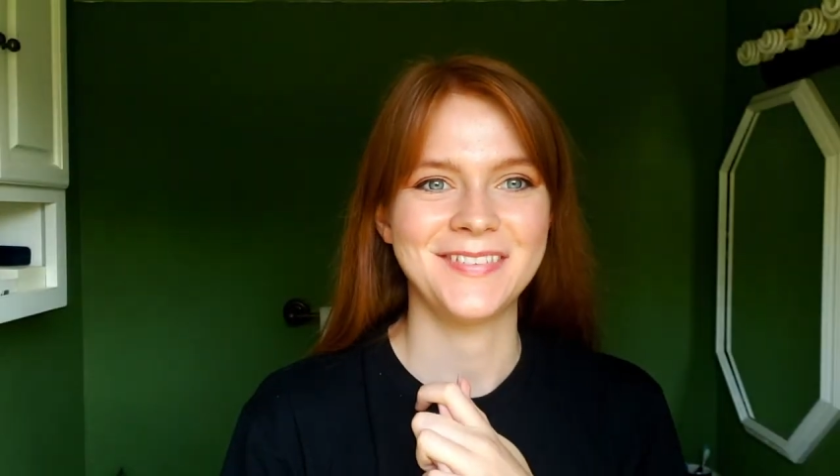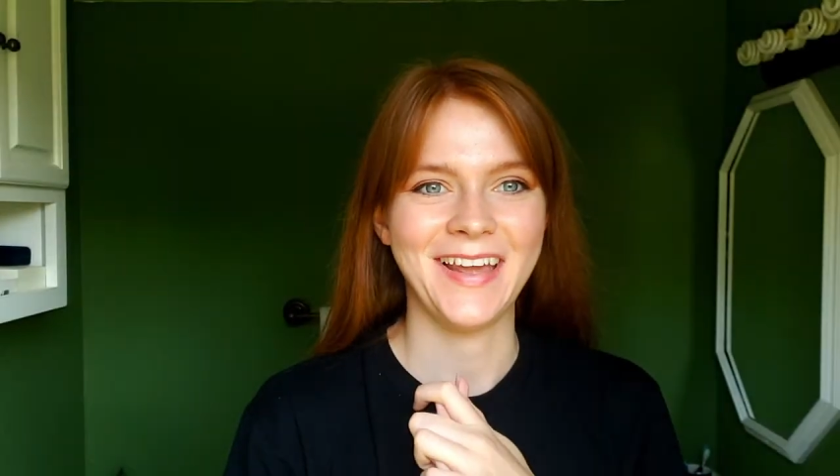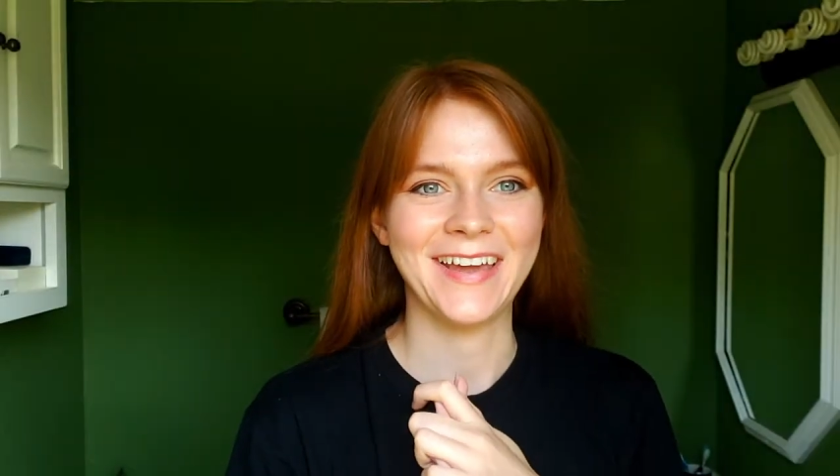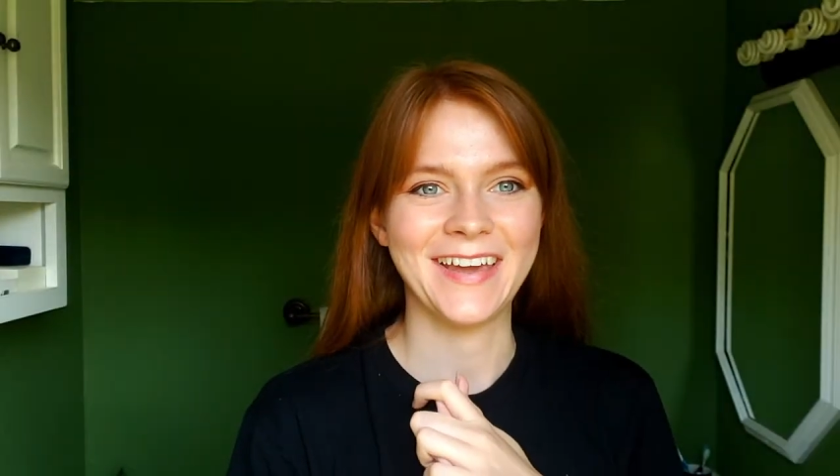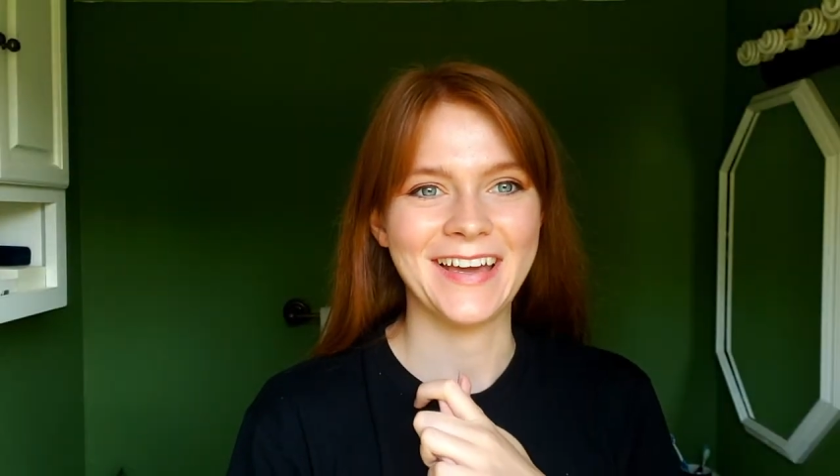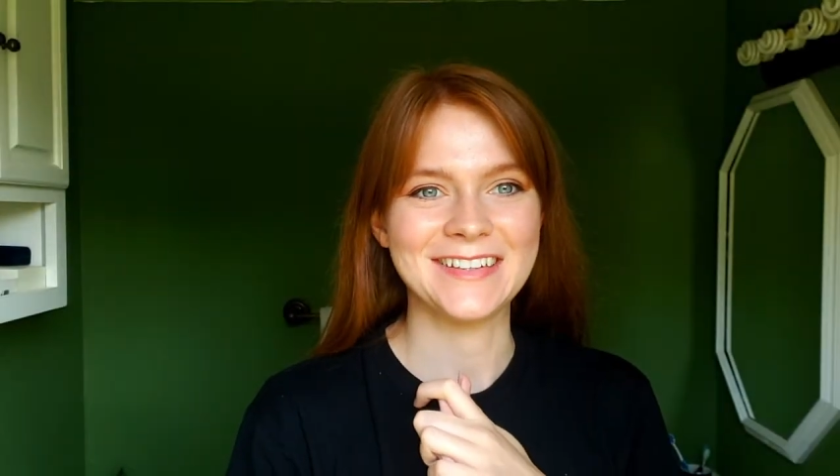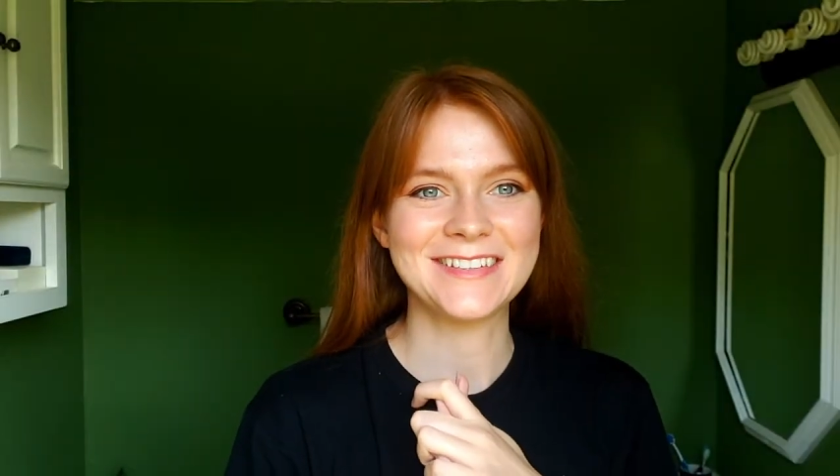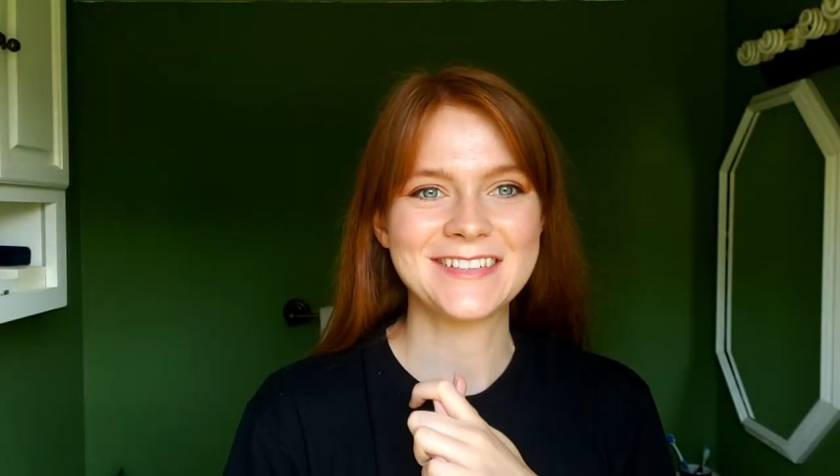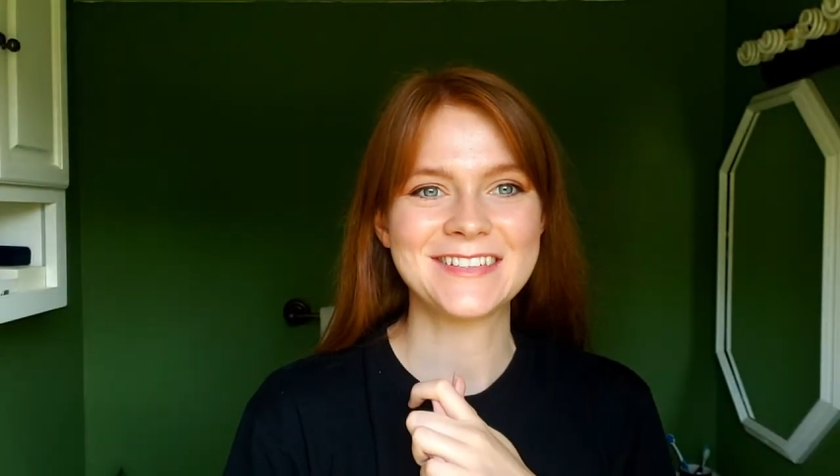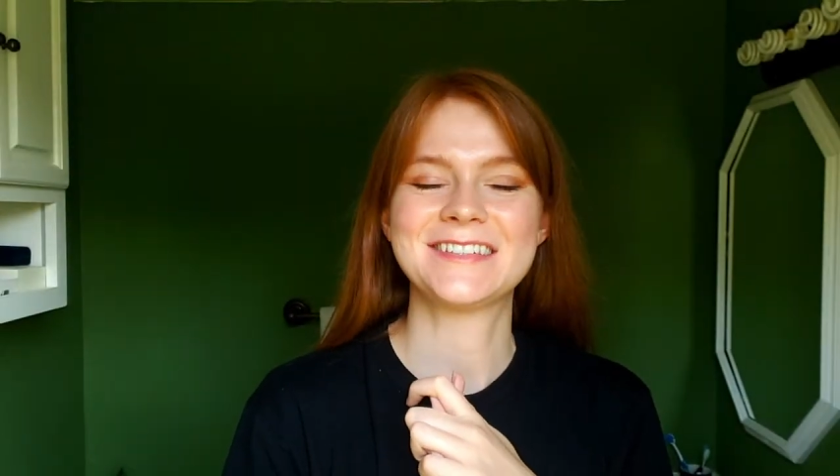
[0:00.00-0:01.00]
Hey
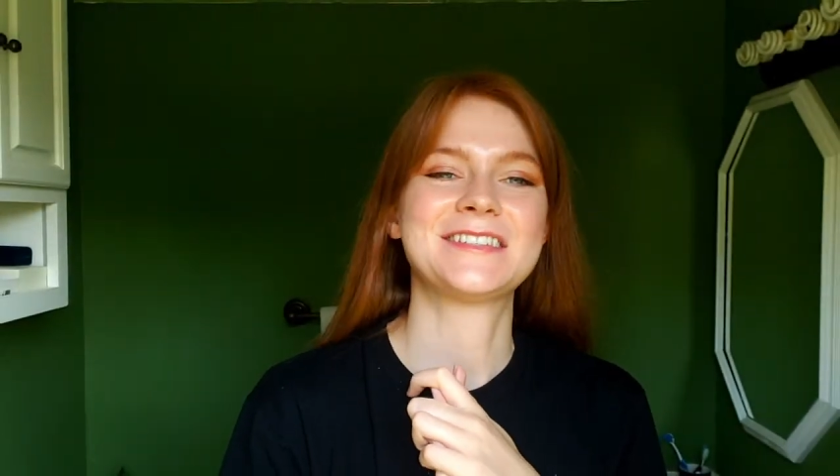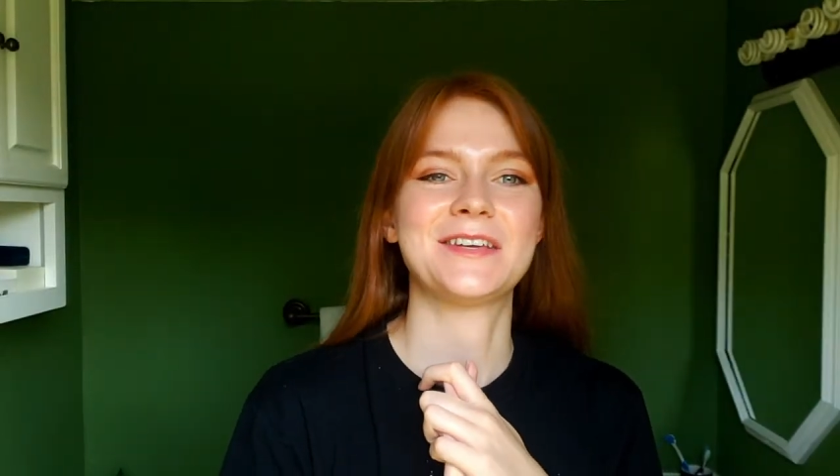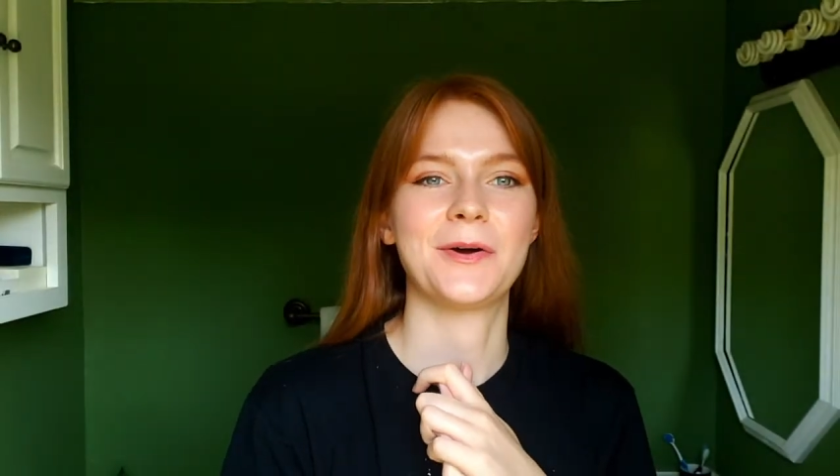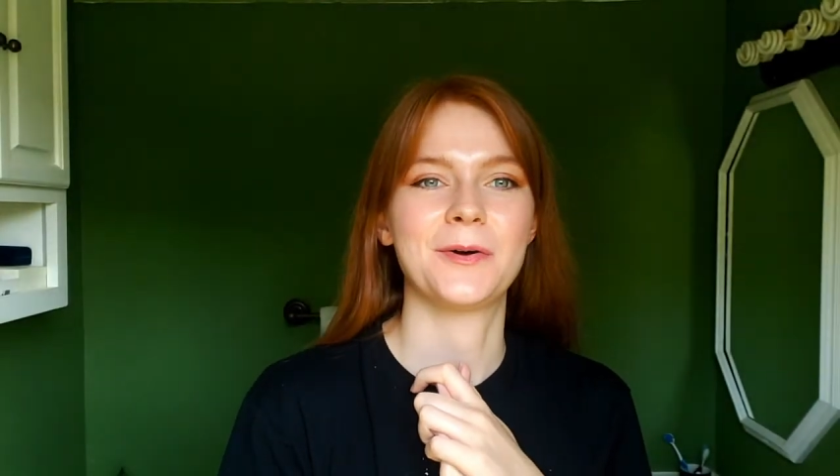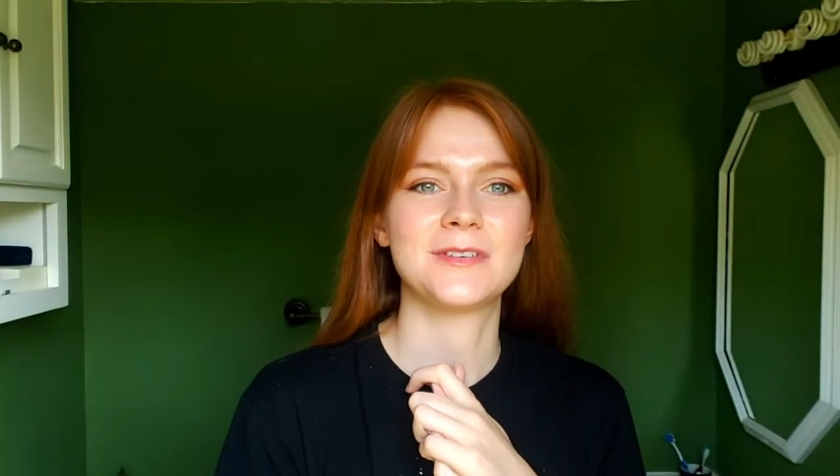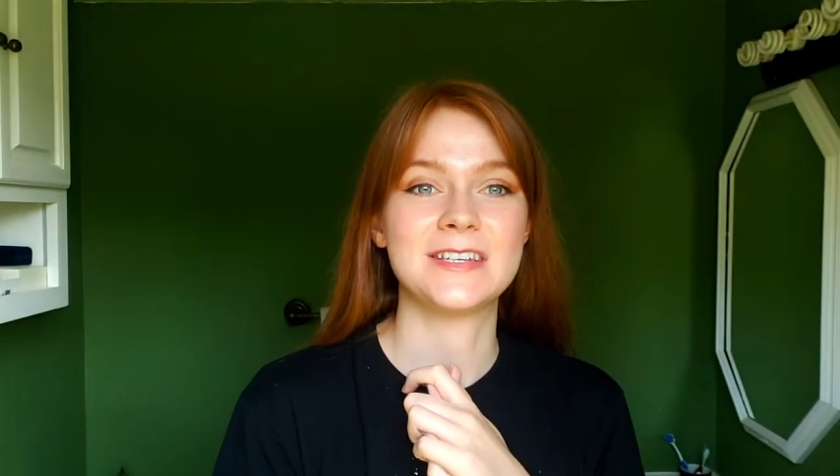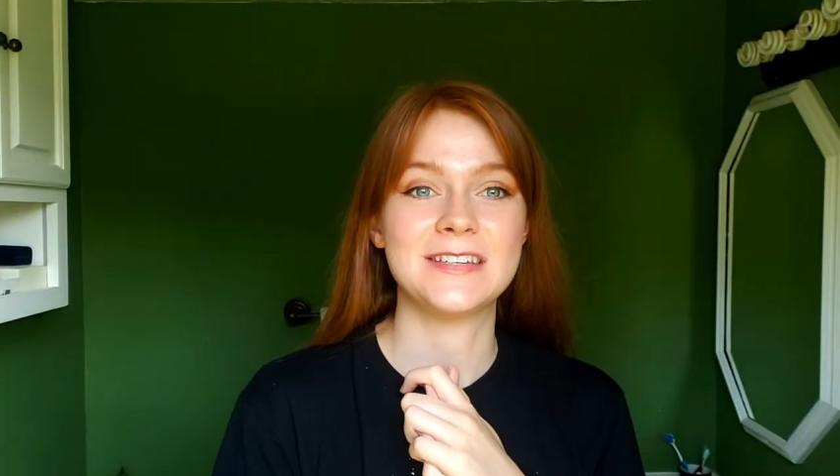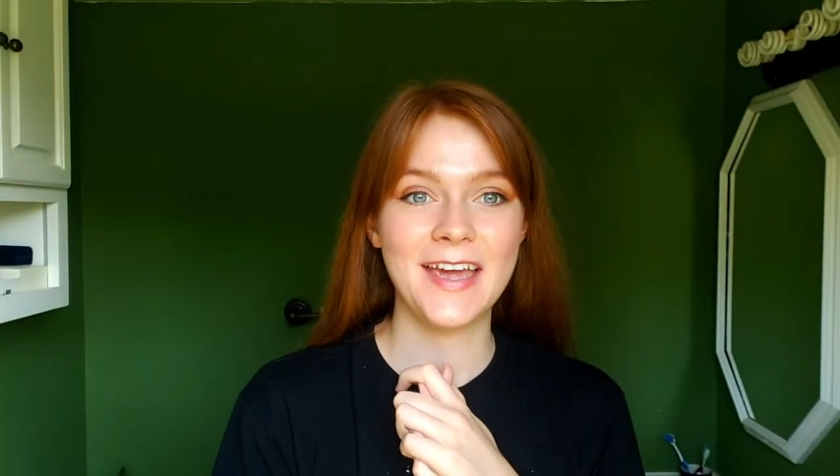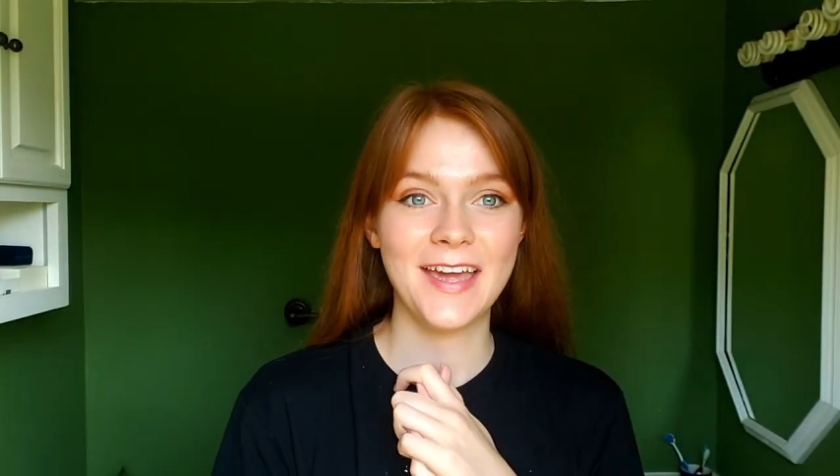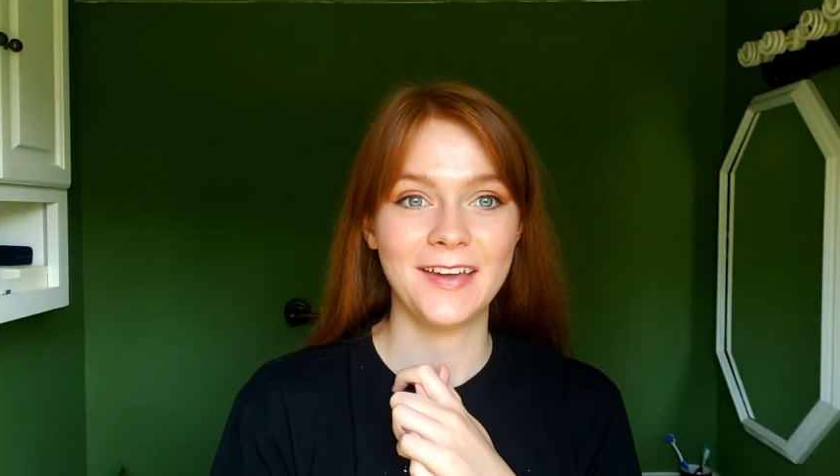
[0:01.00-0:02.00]
guys, so
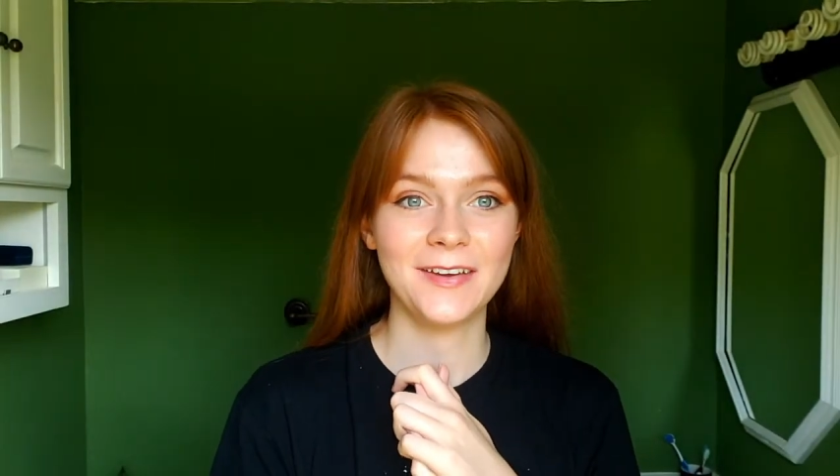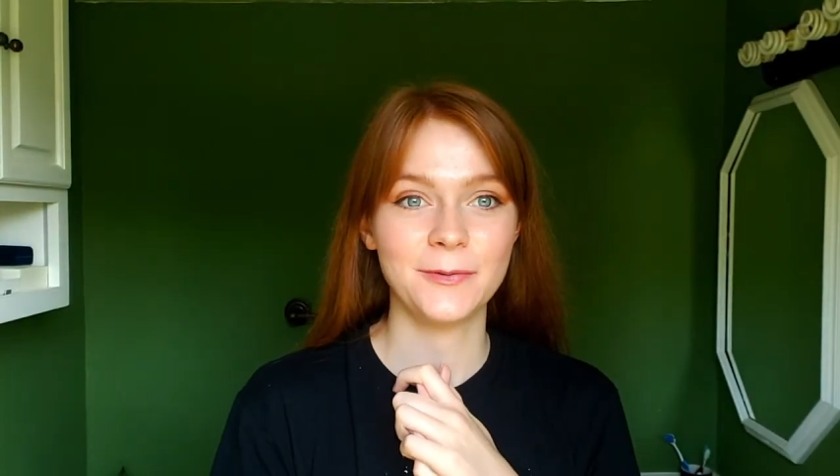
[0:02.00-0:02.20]
today